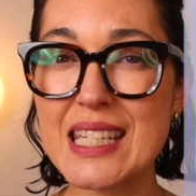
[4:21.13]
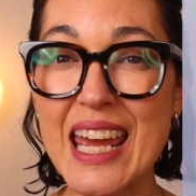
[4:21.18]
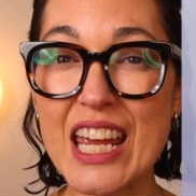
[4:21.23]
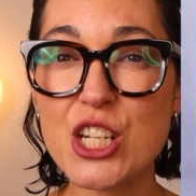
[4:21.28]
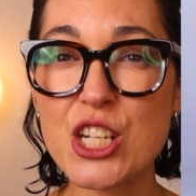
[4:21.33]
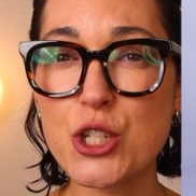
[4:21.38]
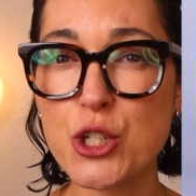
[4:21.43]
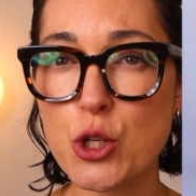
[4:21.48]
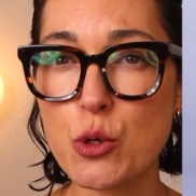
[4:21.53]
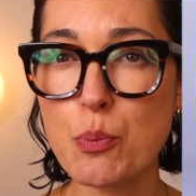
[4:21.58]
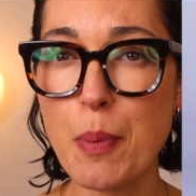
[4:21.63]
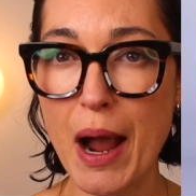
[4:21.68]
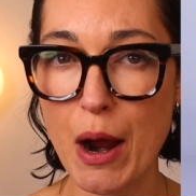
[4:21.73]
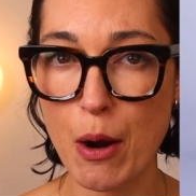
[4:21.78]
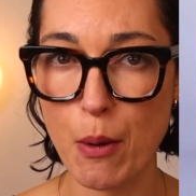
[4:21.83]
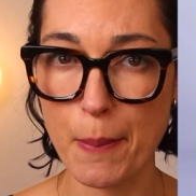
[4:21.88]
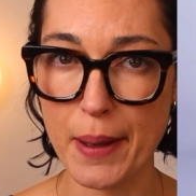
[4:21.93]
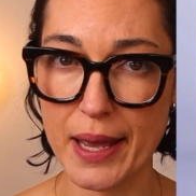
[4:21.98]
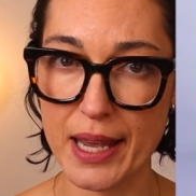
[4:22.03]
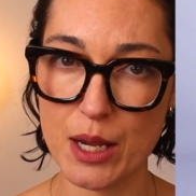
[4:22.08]
H2
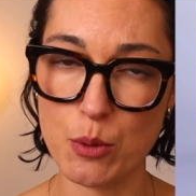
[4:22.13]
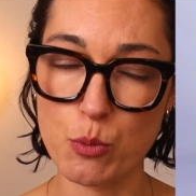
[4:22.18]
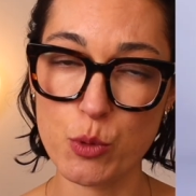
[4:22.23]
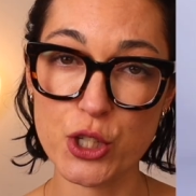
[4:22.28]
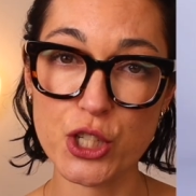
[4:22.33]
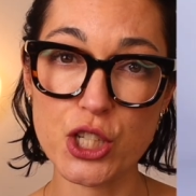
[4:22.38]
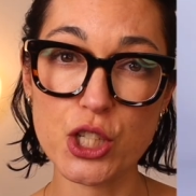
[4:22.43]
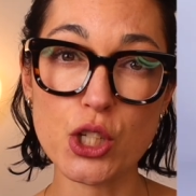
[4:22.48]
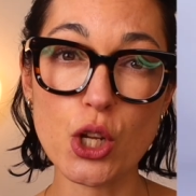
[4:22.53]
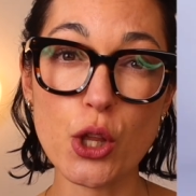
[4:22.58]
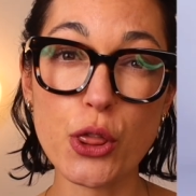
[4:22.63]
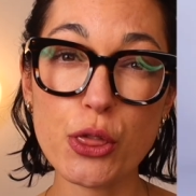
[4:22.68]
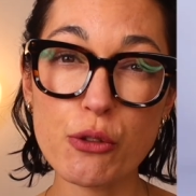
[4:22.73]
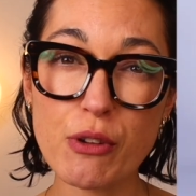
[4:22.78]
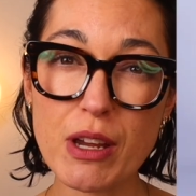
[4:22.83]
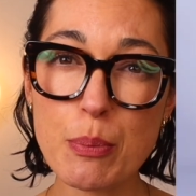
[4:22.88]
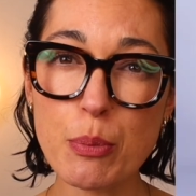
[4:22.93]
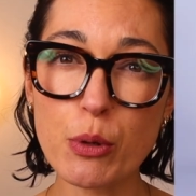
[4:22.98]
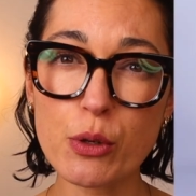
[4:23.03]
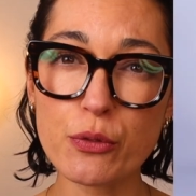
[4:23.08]
Power Babe, which is a
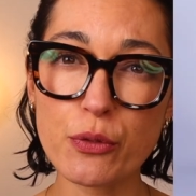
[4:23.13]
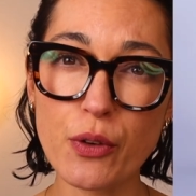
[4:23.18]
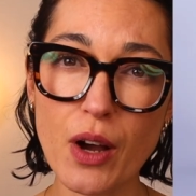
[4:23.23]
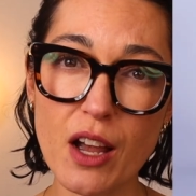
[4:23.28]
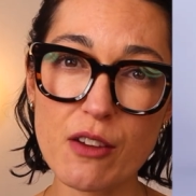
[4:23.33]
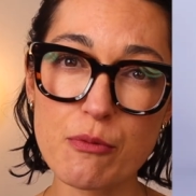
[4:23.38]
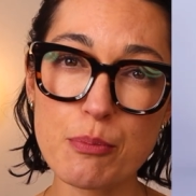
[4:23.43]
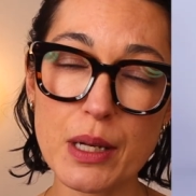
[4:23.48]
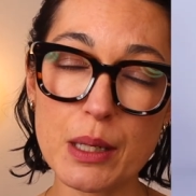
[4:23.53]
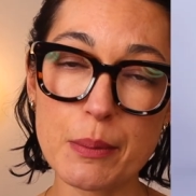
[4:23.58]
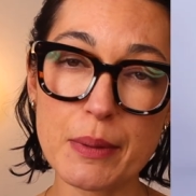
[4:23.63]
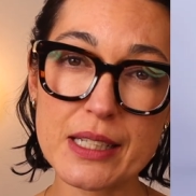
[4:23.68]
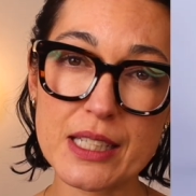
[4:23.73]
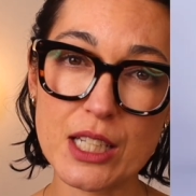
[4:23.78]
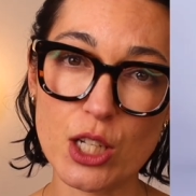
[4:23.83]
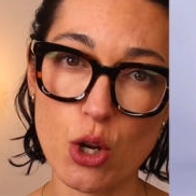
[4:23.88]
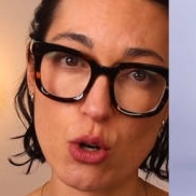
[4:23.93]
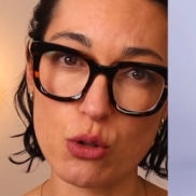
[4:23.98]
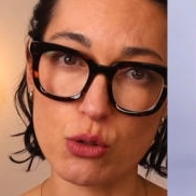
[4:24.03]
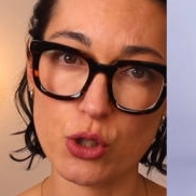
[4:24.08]

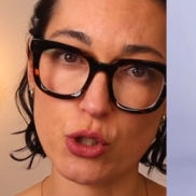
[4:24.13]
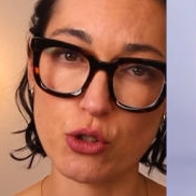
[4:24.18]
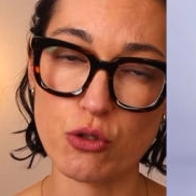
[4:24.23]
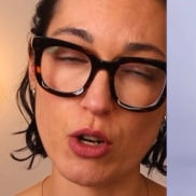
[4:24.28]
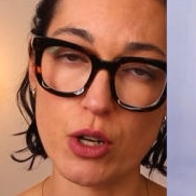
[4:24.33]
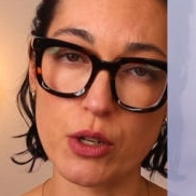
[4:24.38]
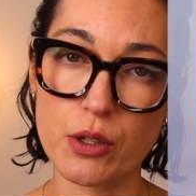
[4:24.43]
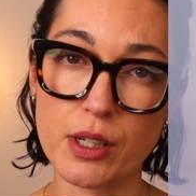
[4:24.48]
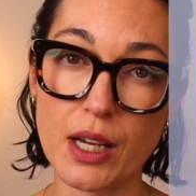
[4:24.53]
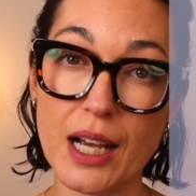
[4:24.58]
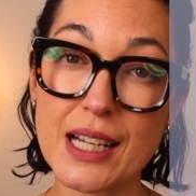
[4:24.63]
3.5mm long stroke.